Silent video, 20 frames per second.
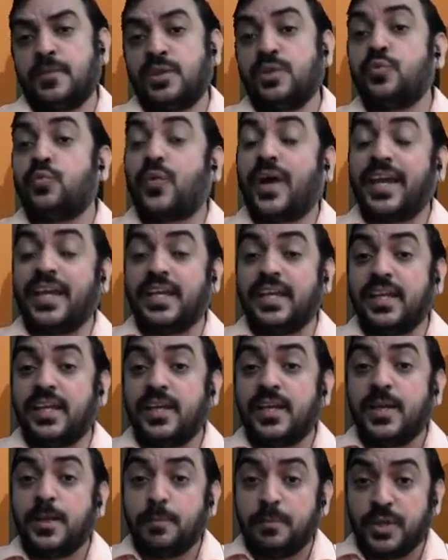Why?
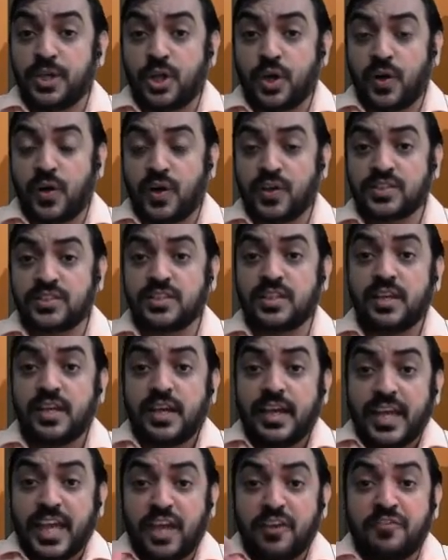Because
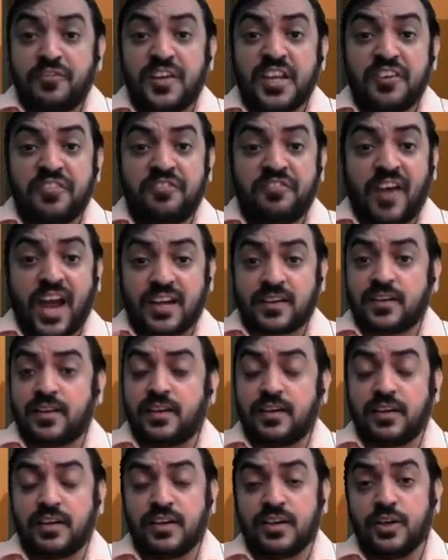every
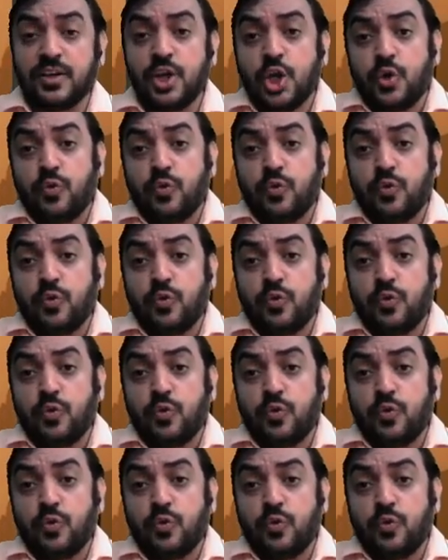factor